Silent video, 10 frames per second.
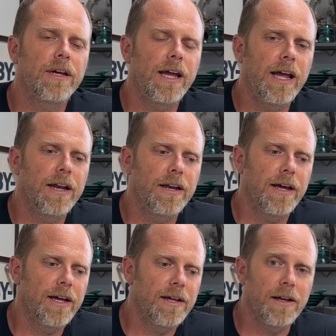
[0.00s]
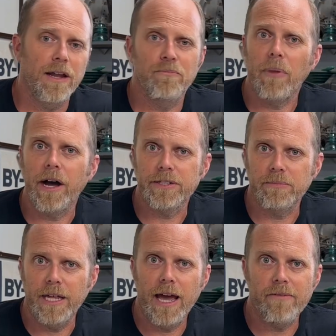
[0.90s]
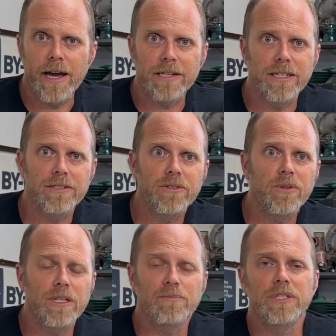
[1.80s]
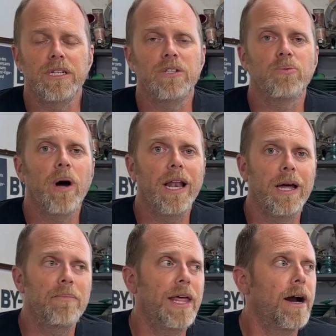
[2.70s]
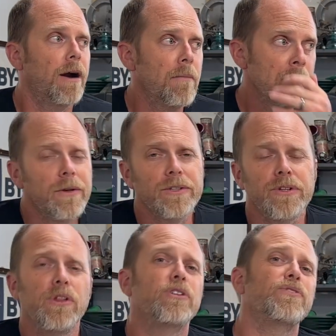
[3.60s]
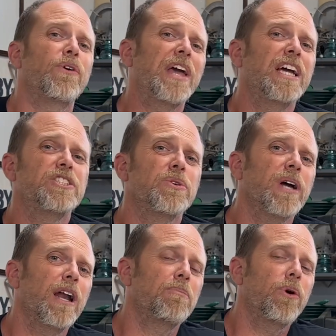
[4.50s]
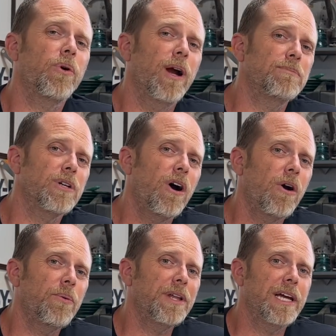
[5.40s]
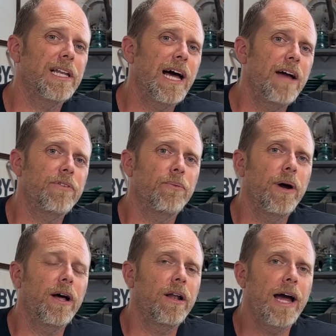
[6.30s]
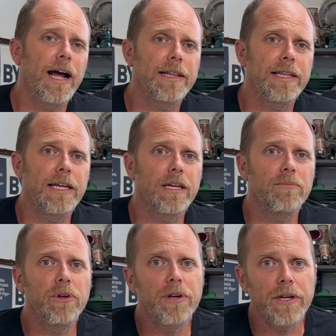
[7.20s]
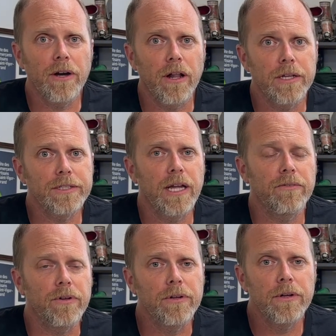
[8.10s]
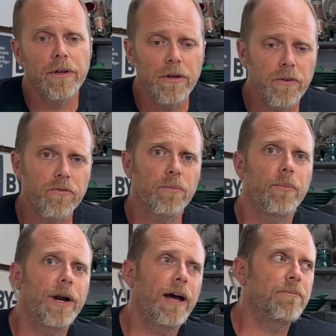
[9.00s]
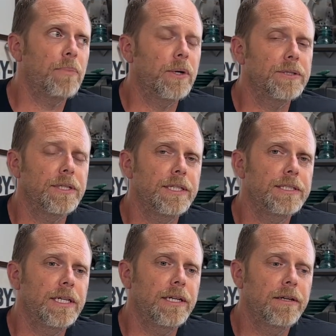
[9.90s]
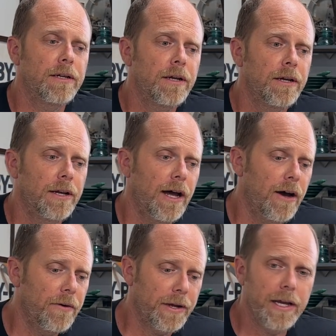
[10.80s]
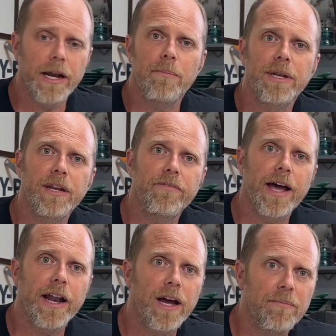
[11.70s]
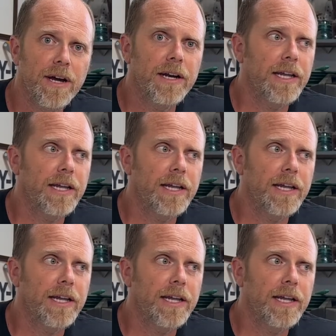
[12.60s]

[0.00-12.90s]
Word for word: and possibly have access to these machines while I'm there. So those vocational kind of programs are really alive and well at the community college level from what I've personally seen. Now, again, I'm in Nevada, I'm not in